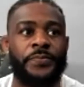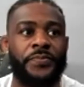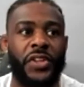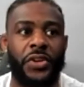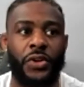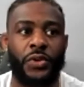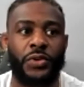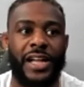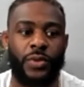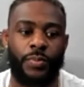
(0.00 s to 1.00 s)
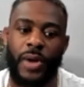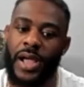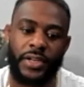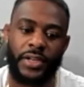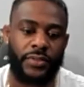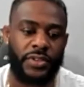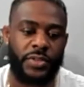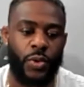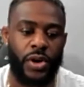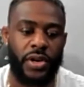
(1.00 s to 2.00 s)
You know, those guys were pioneers of the
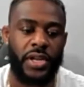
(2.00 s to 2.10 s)
sport.